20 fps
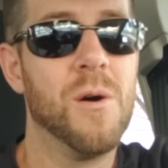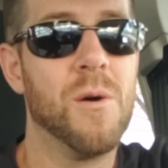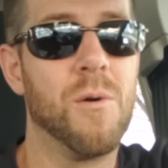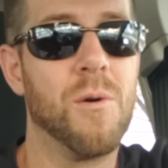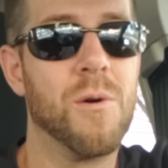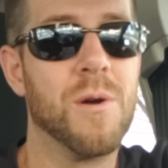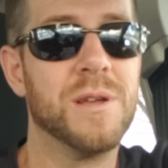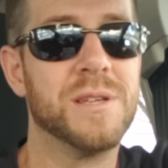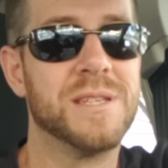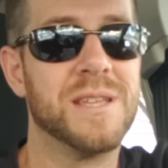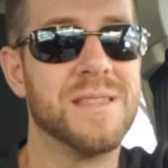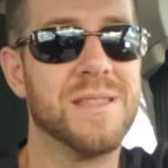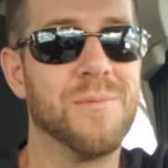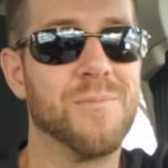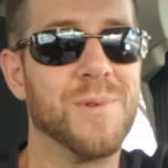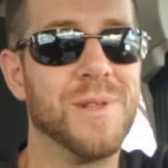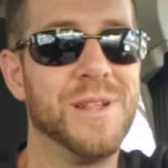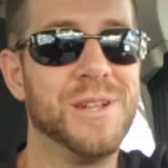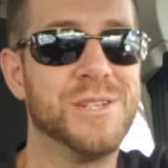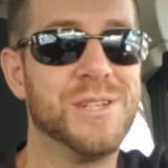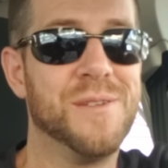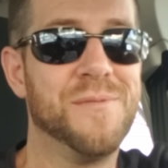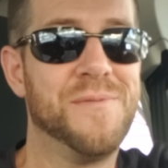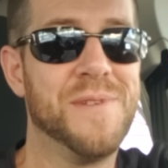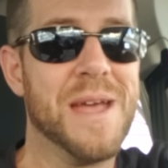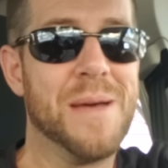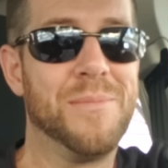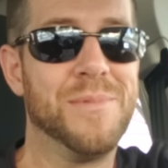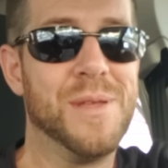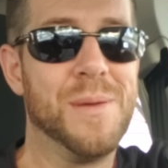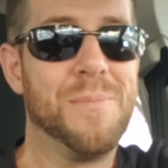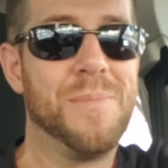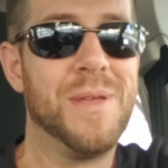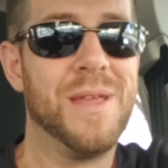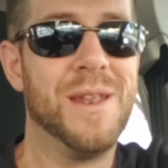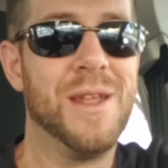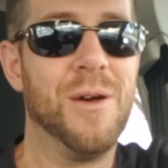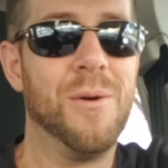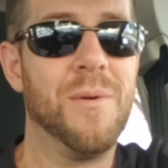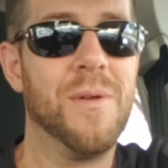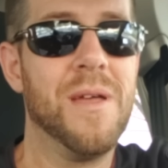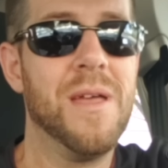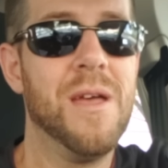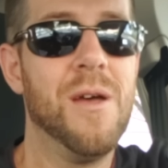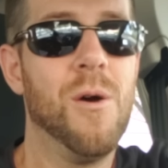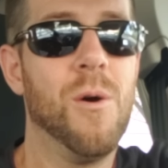Or is it the religion and family that, you know,